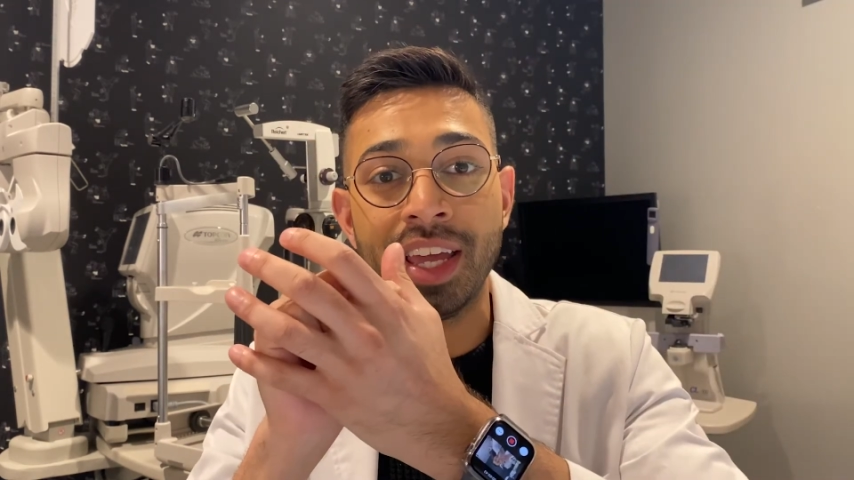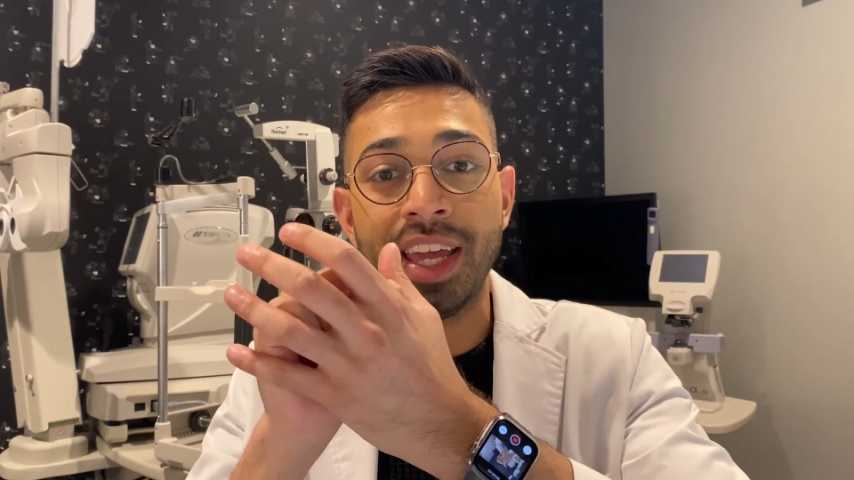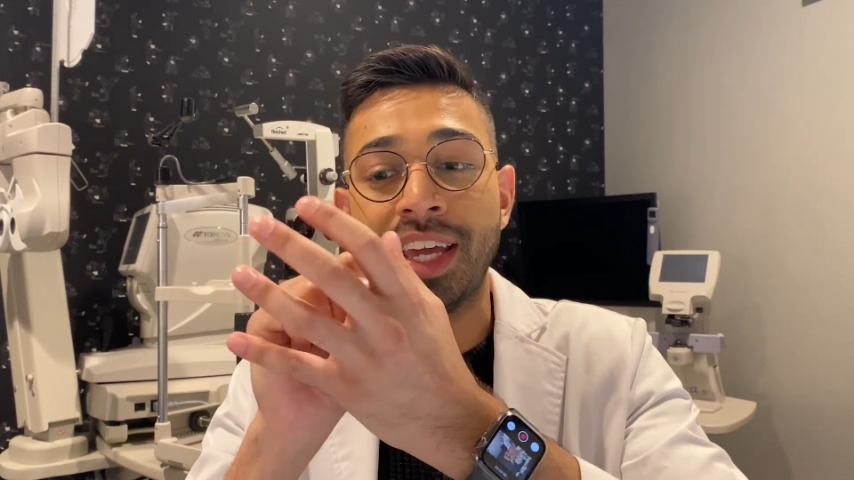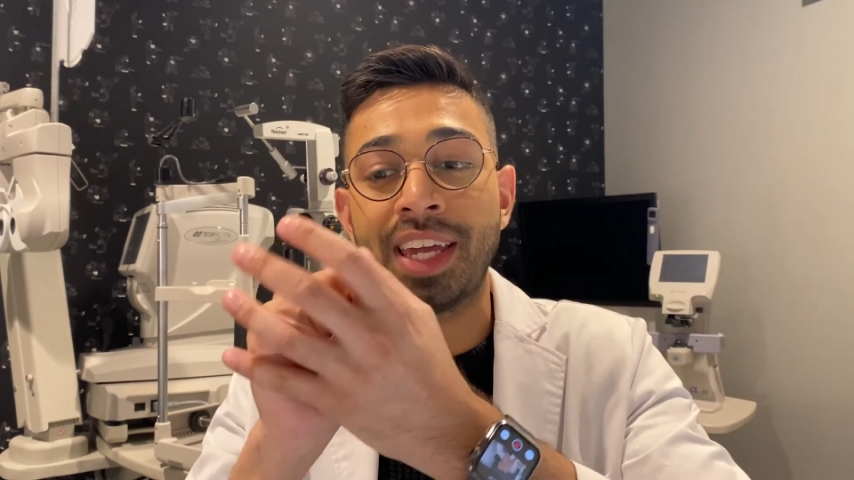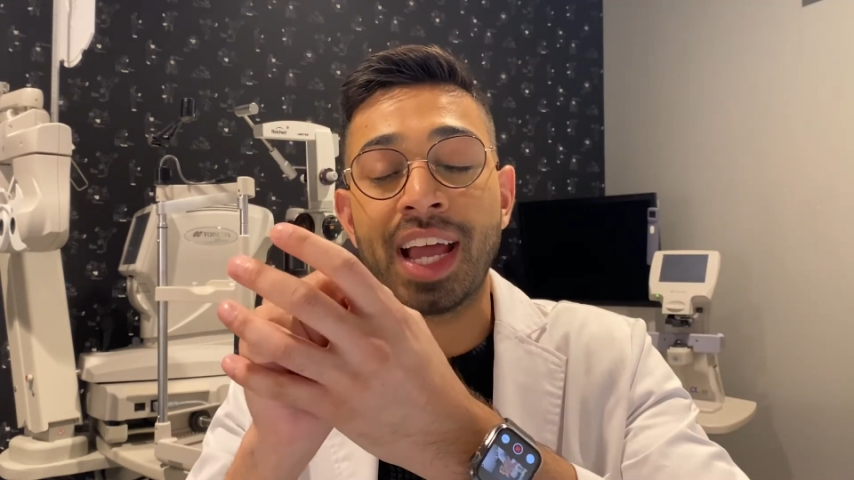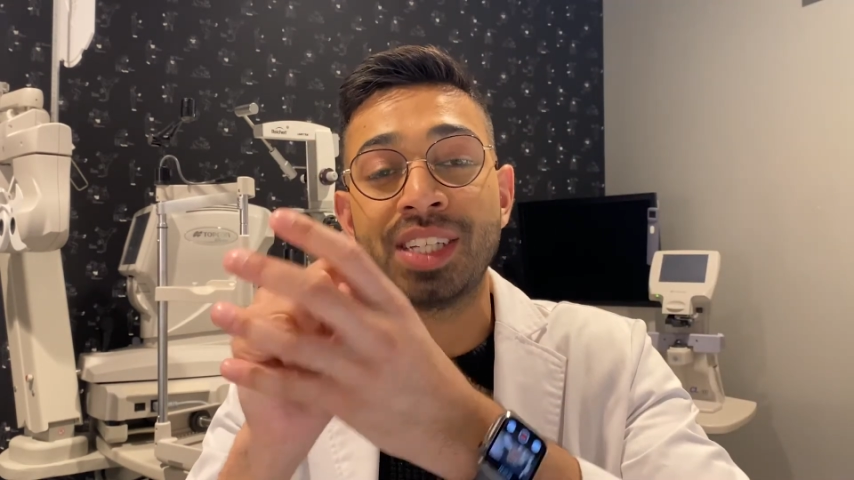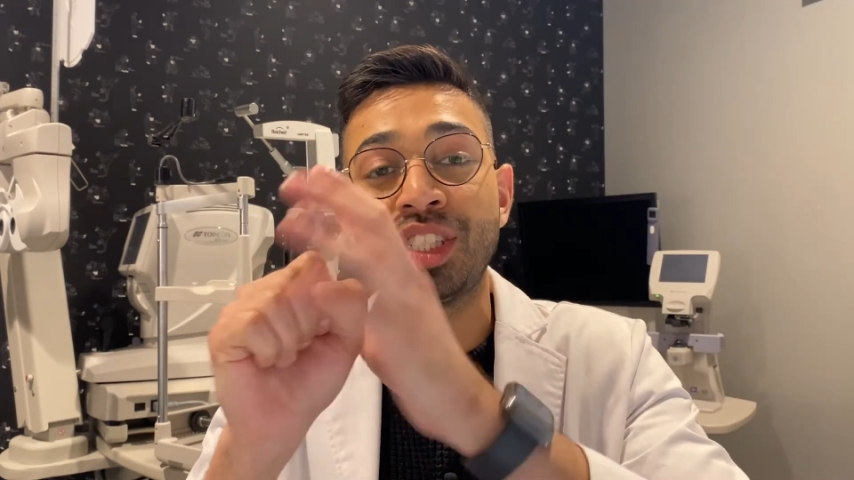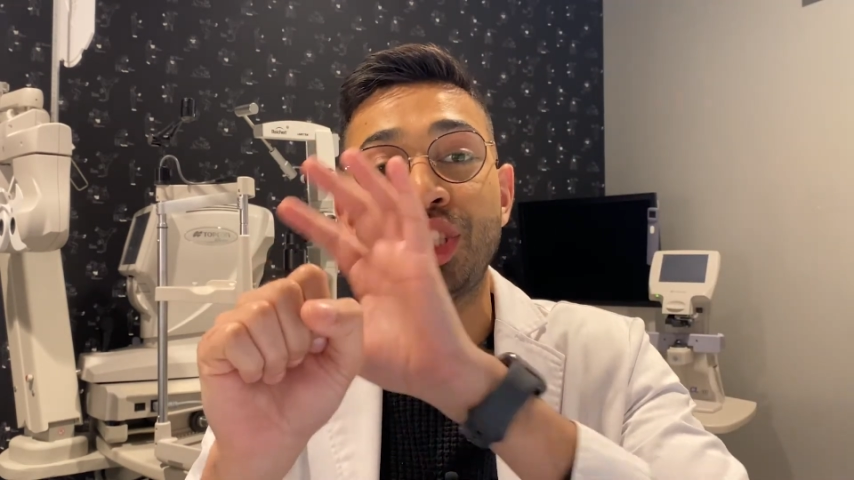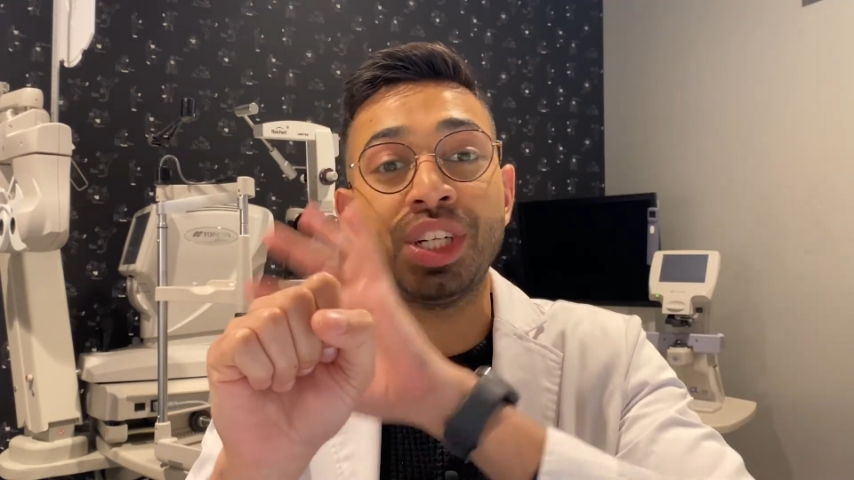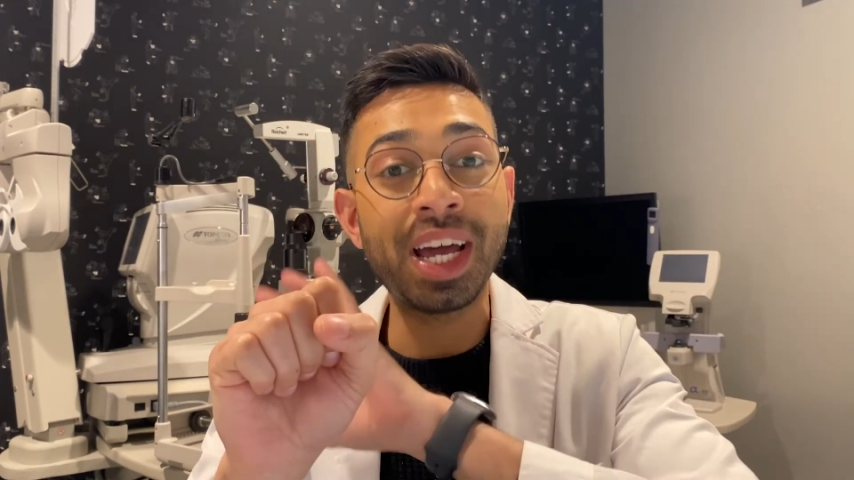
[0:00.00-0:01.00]
it casts a
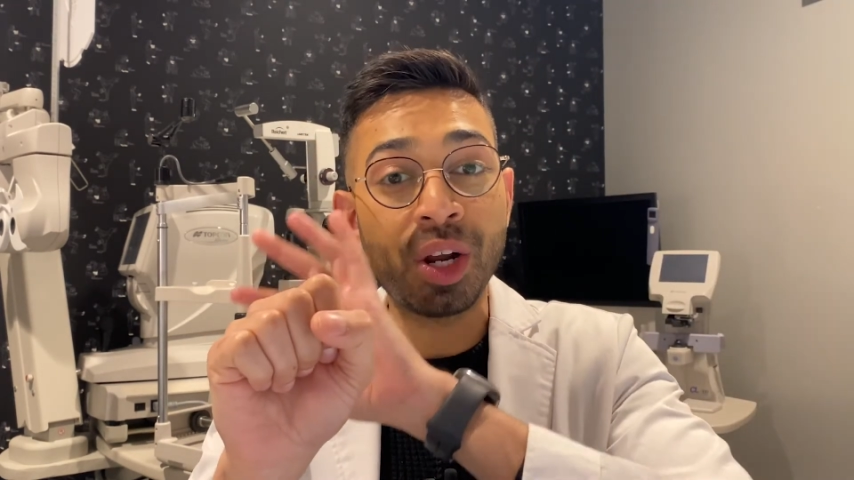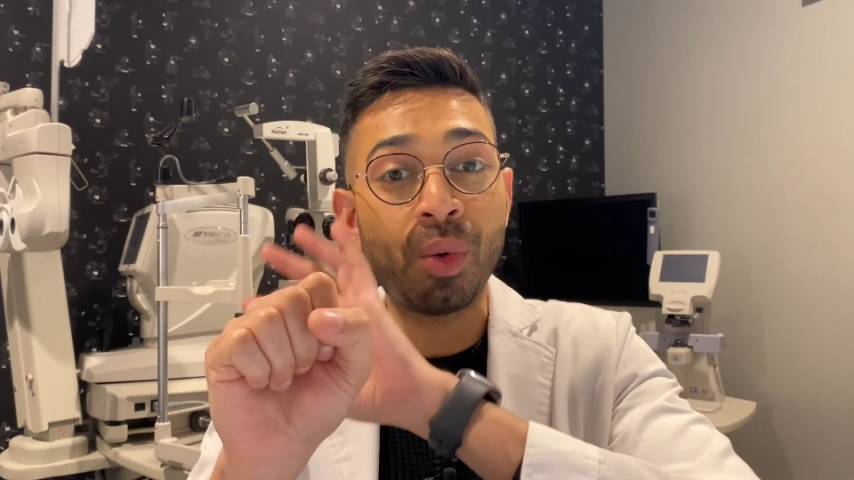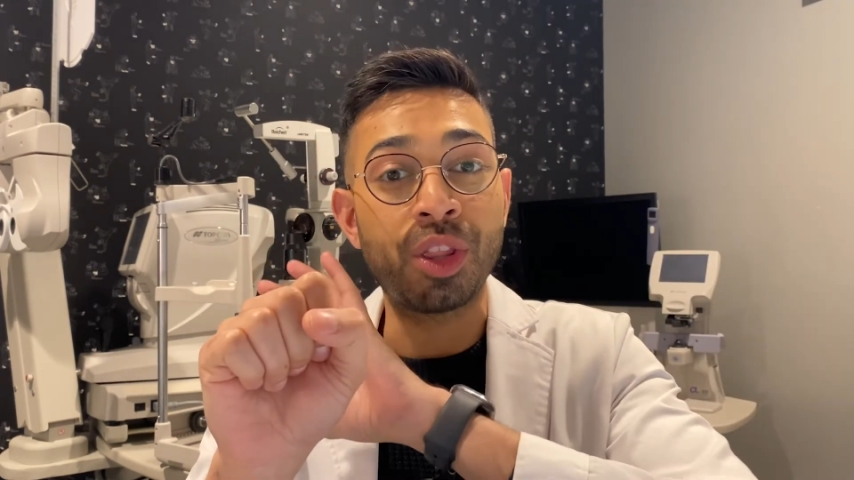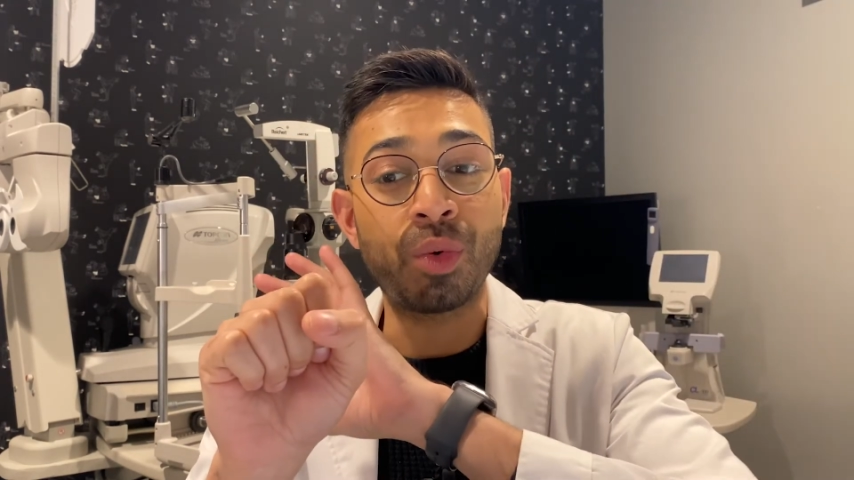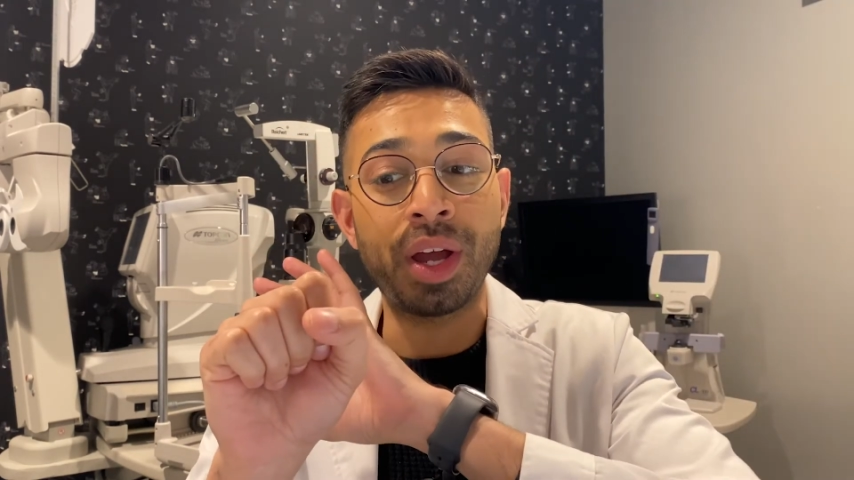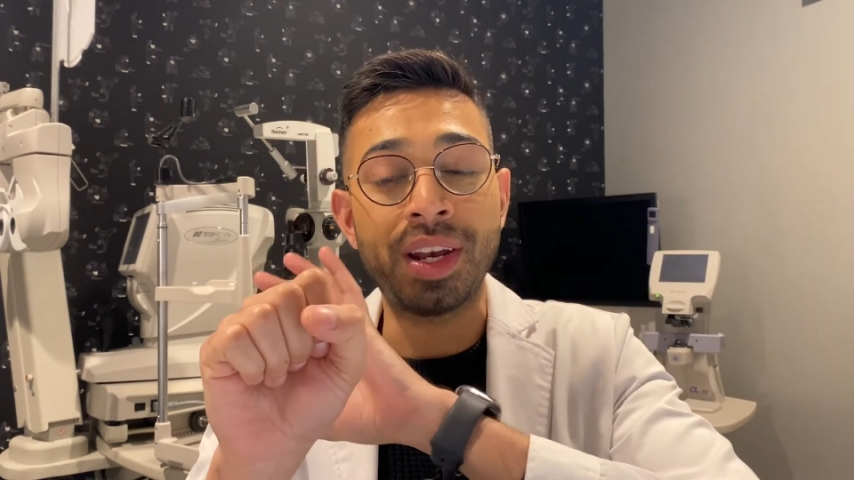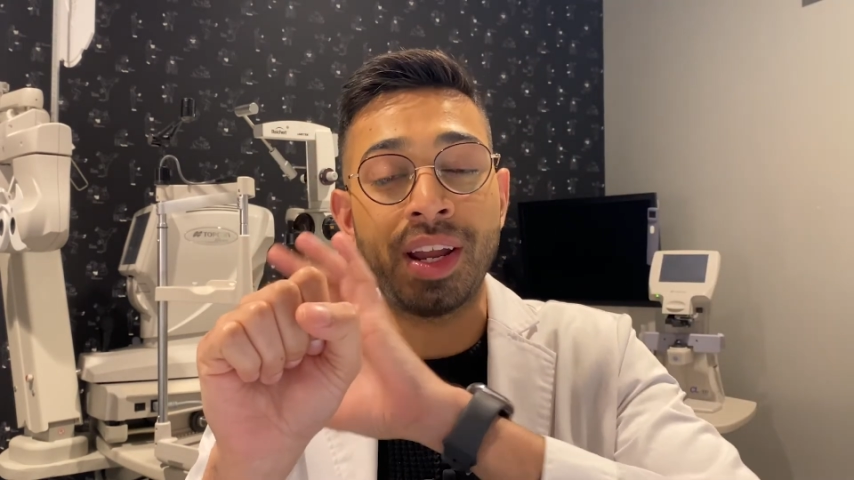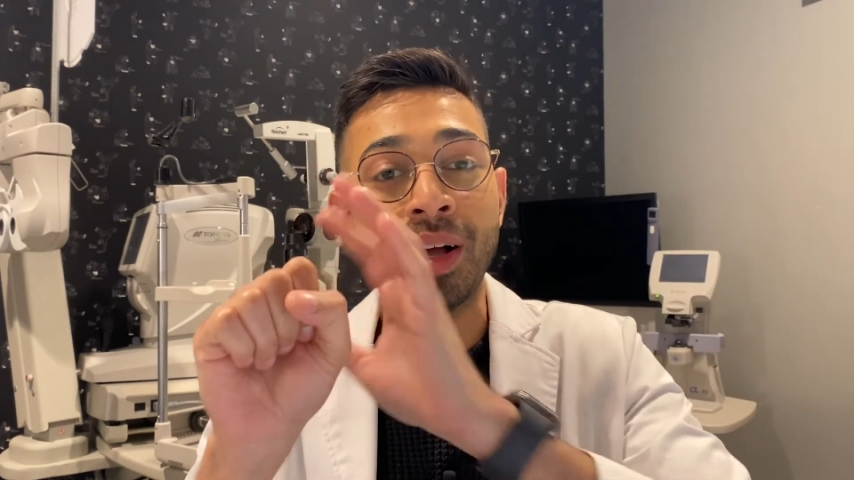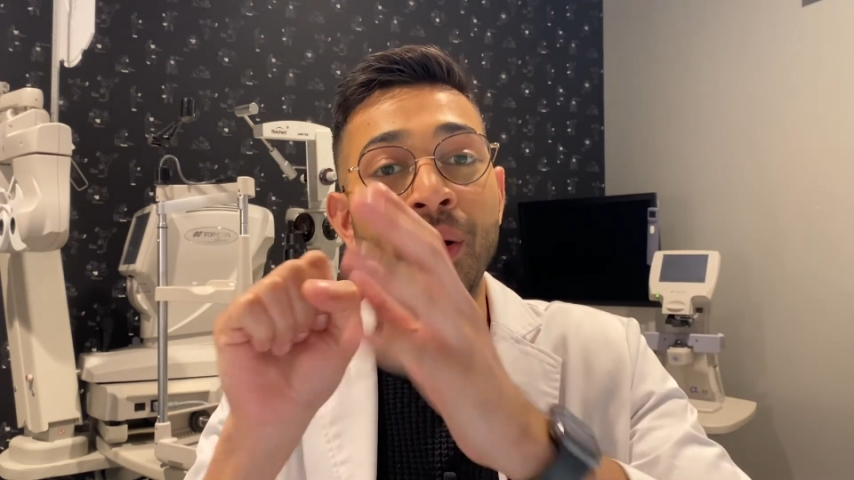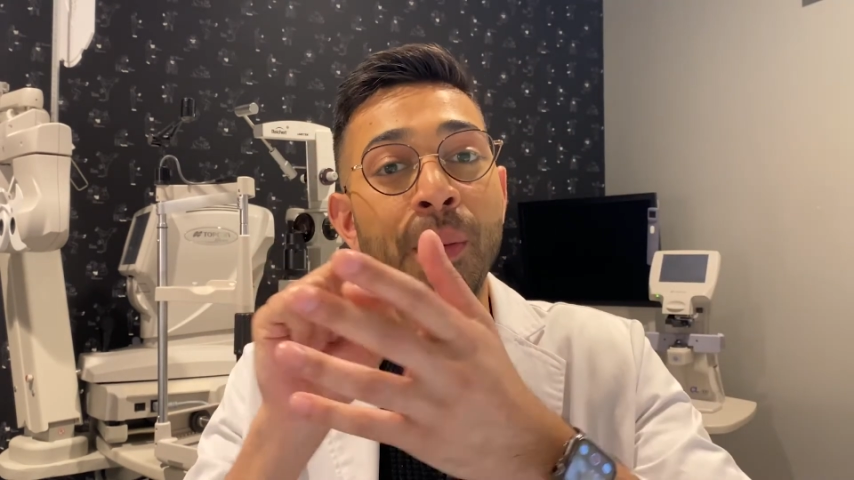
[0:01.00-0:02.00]
shadow on the retina